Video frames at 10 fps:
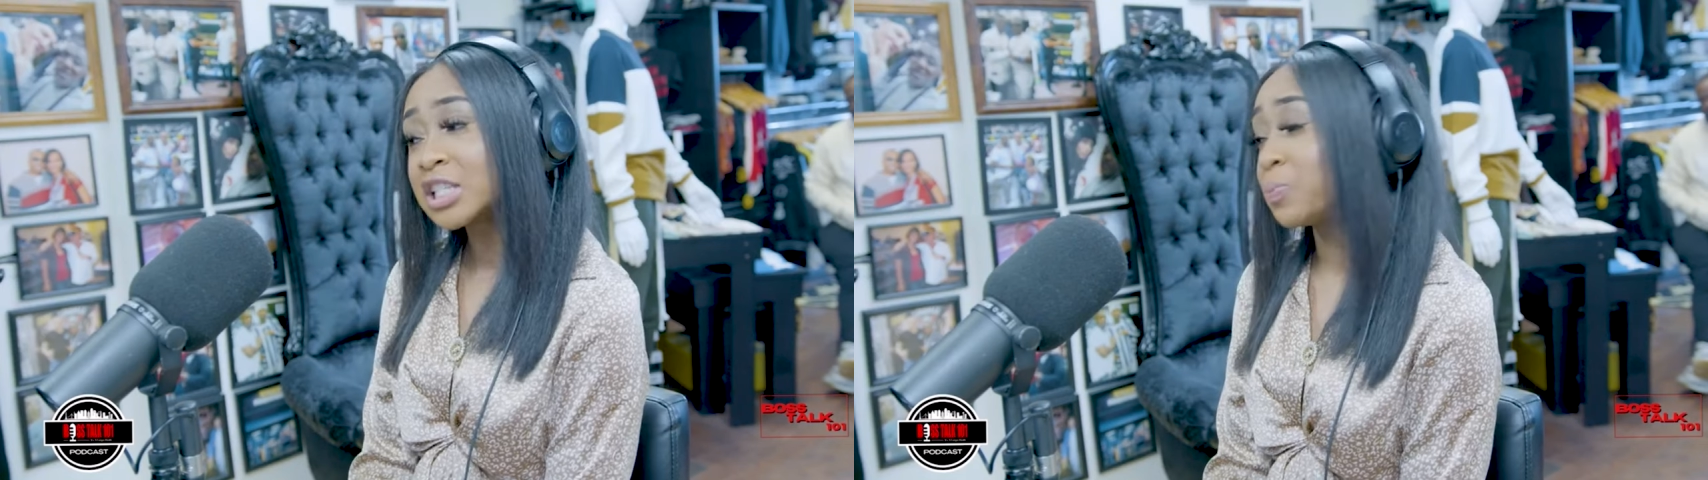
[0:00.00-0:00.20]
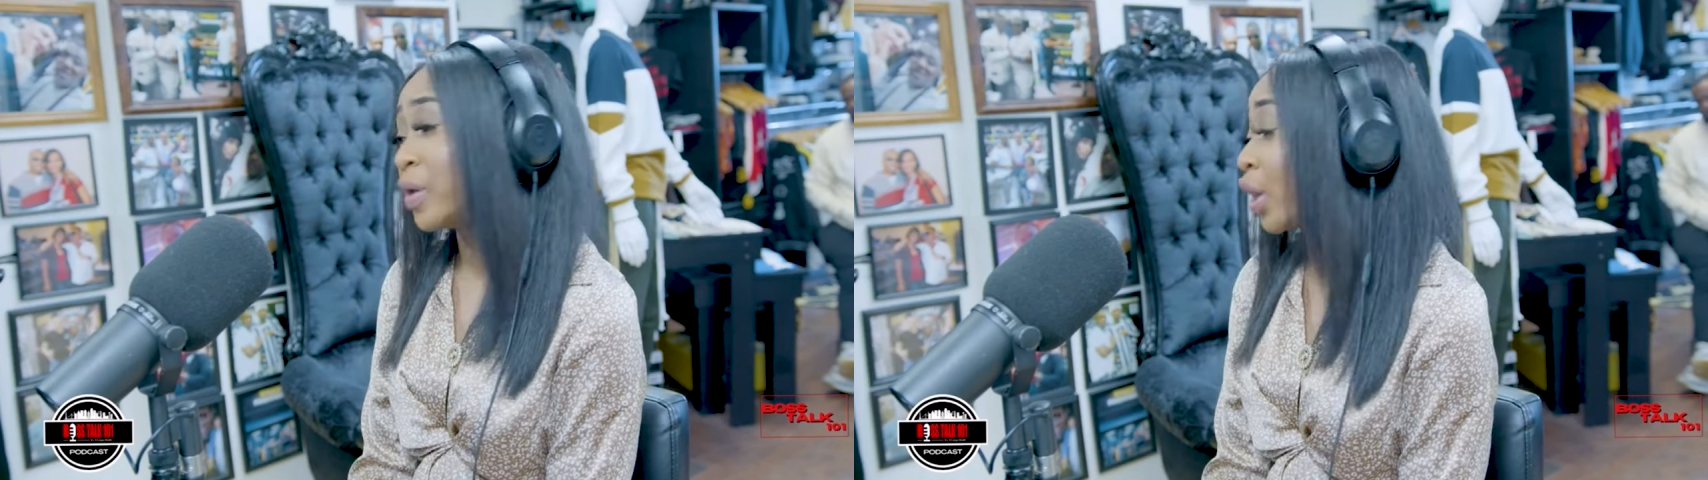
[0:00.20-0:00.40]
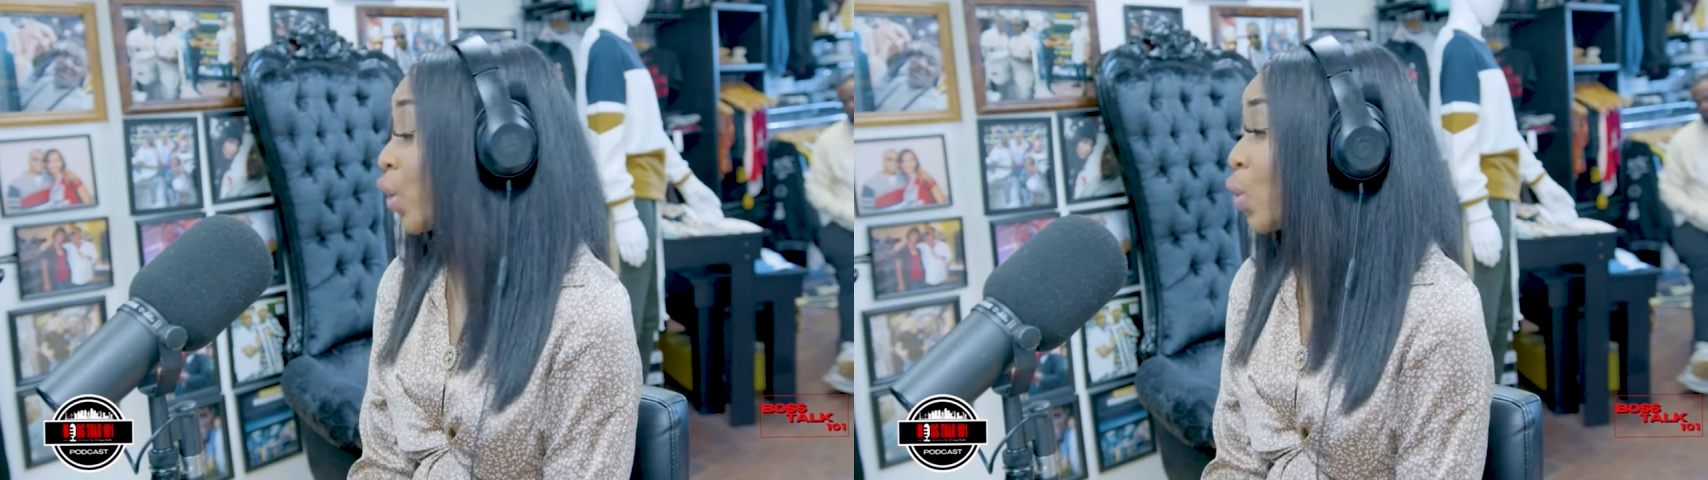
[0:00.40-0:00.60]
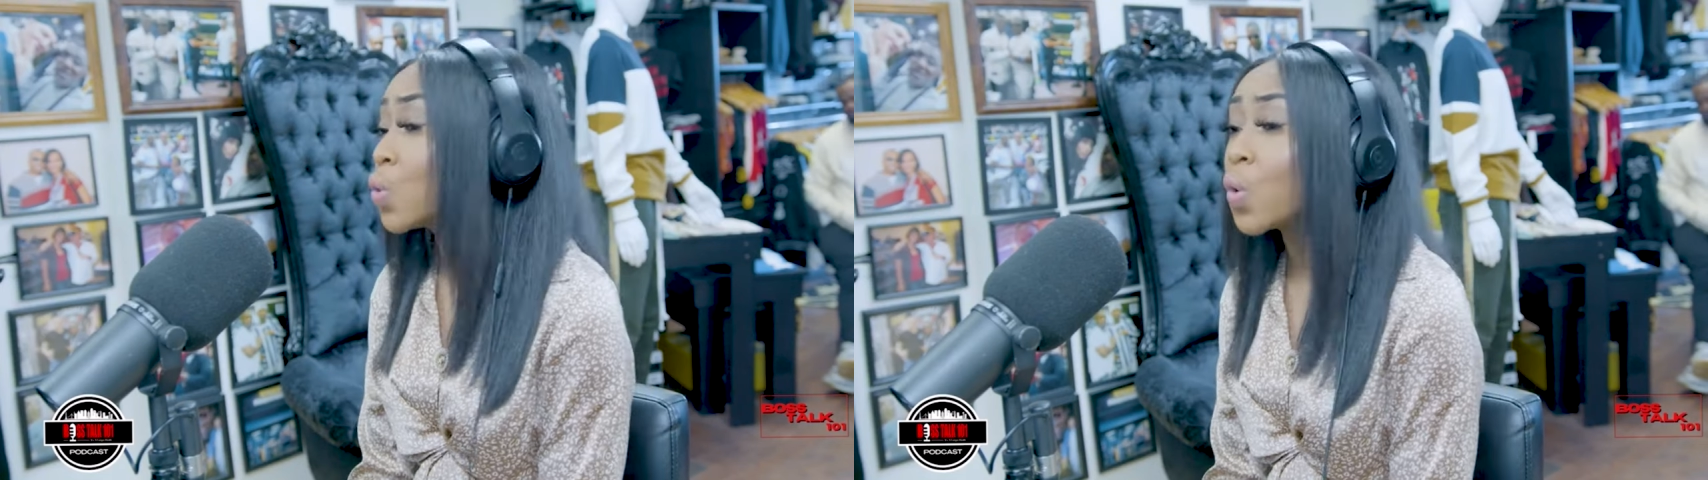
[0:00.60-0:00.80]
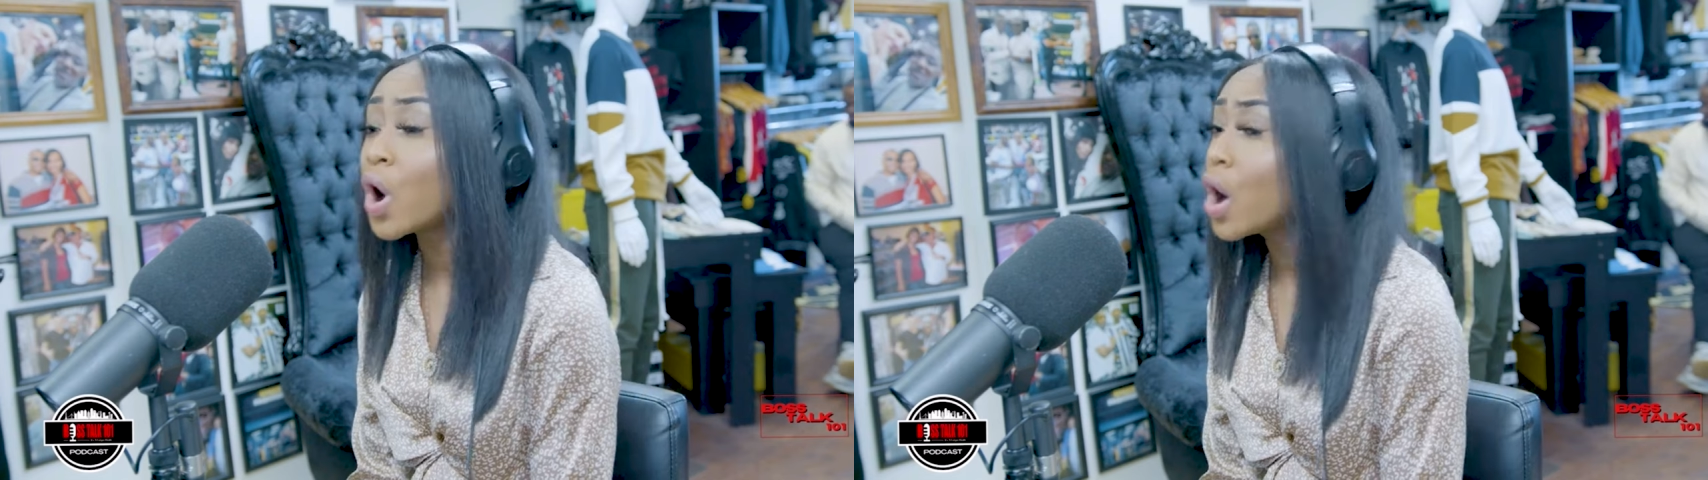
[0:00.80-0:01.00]
speak a
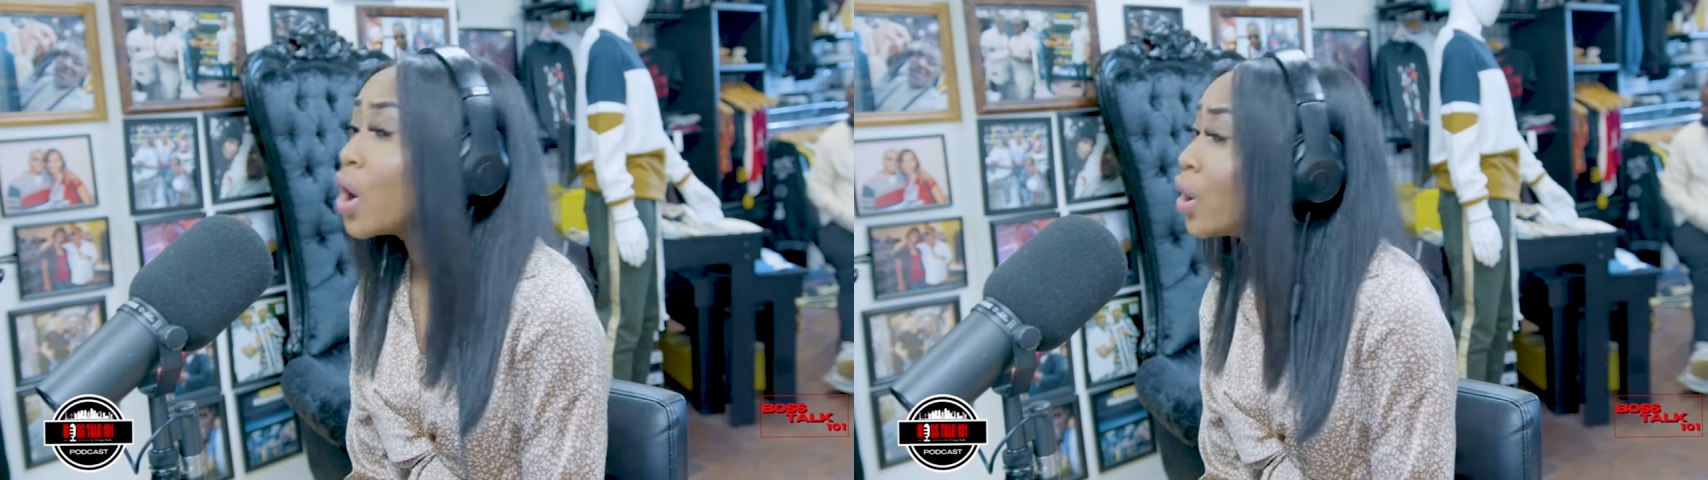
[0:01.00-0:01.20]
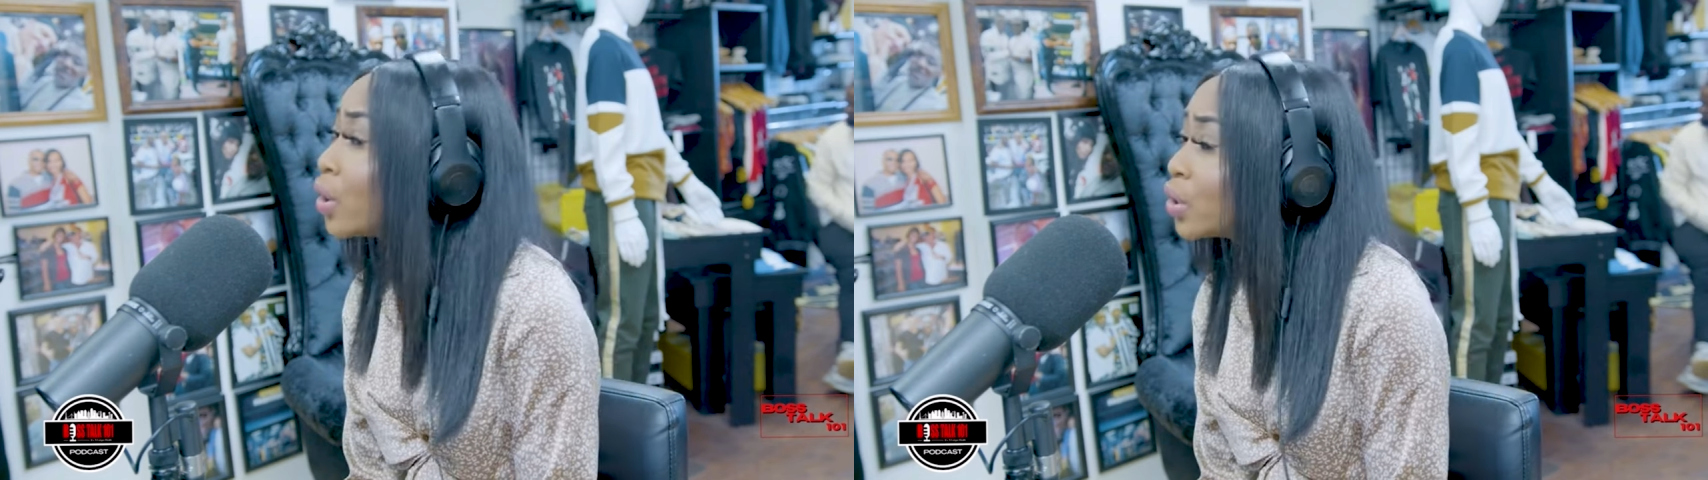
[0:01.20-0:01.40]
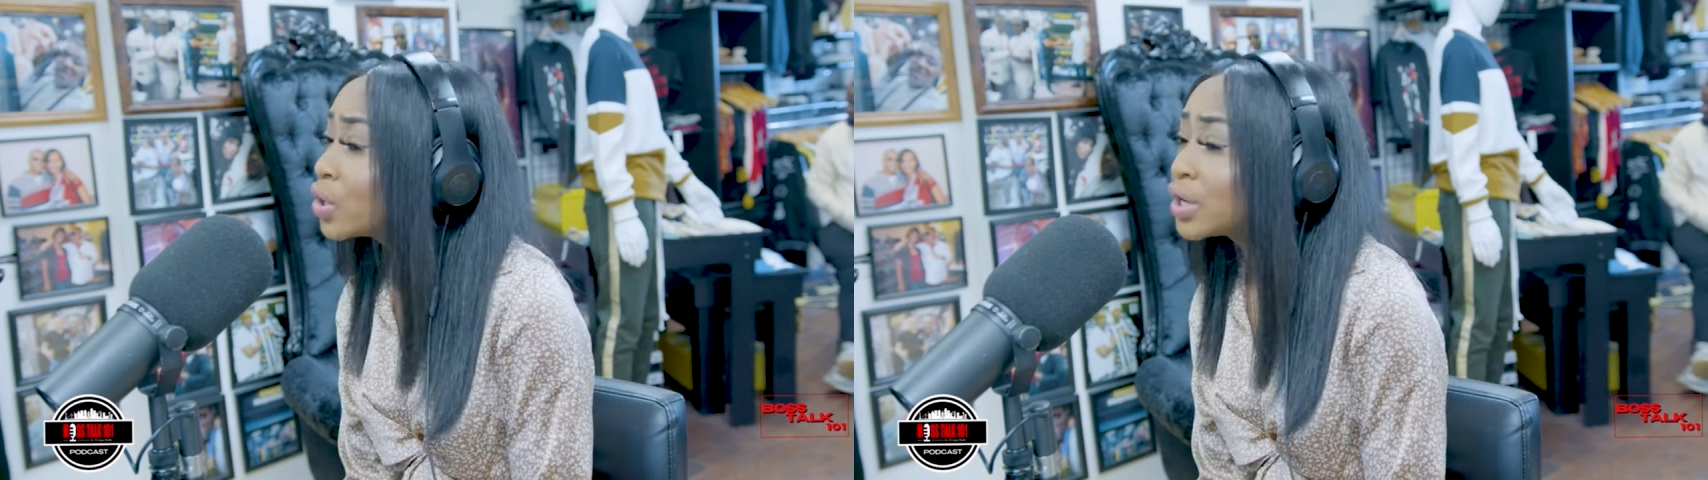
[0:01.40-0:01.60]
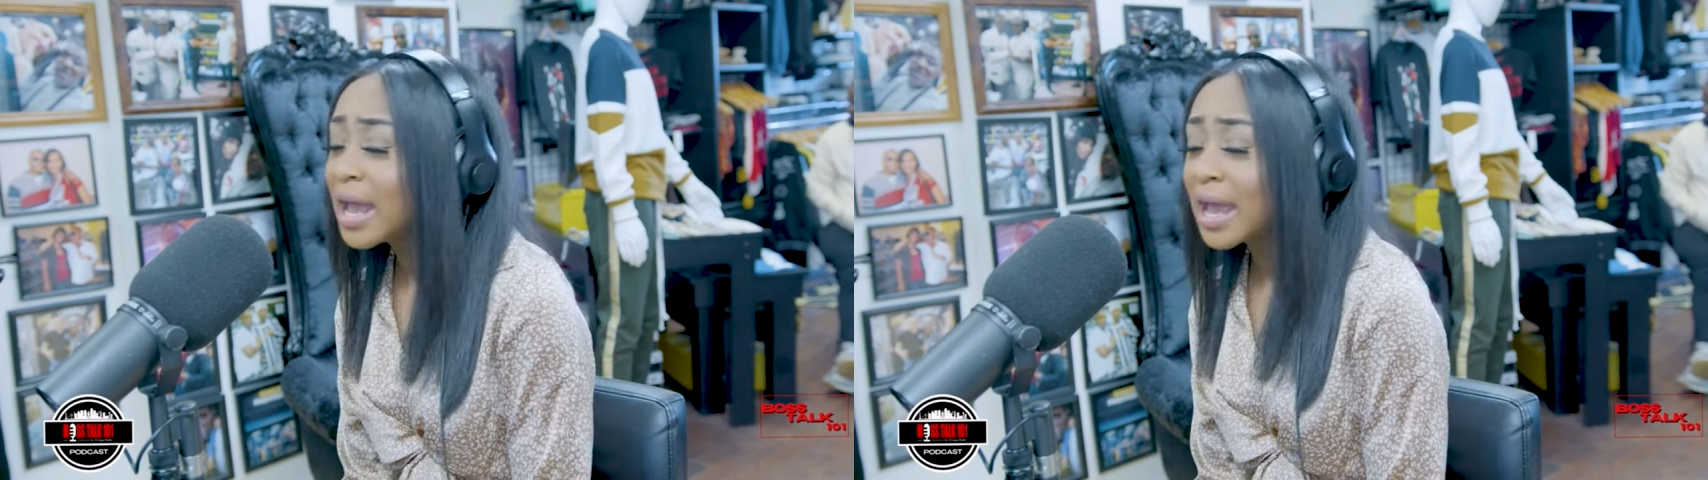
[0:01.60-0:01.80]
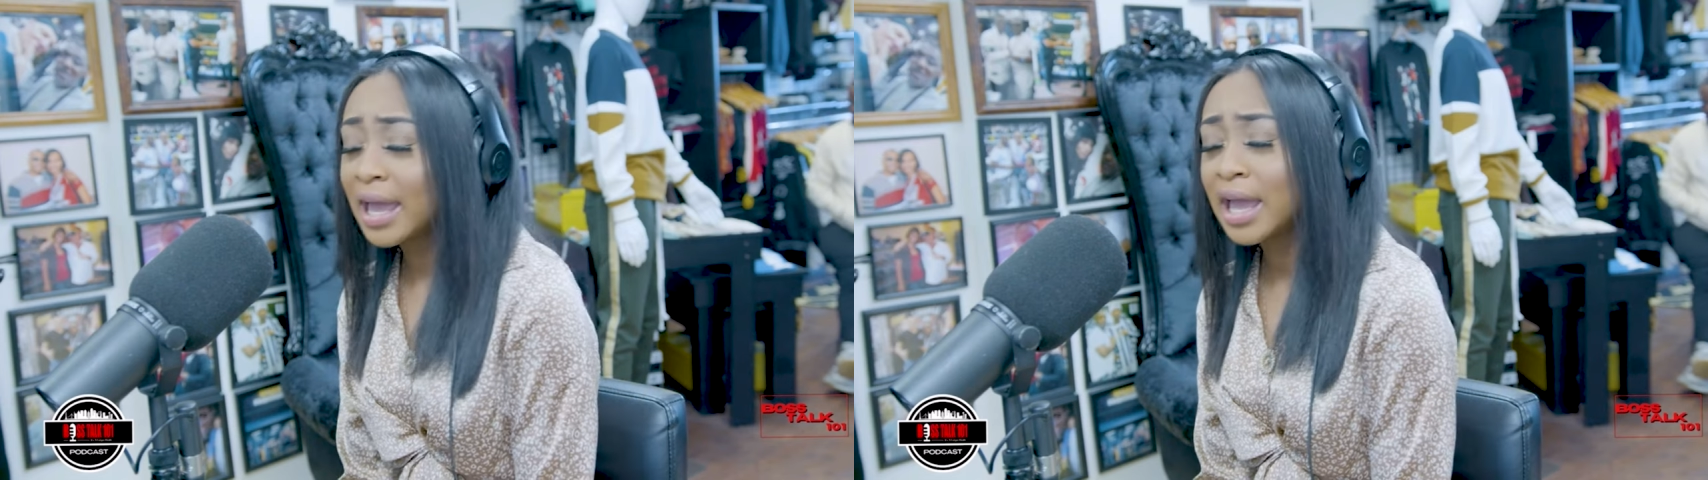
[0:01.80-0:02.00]
word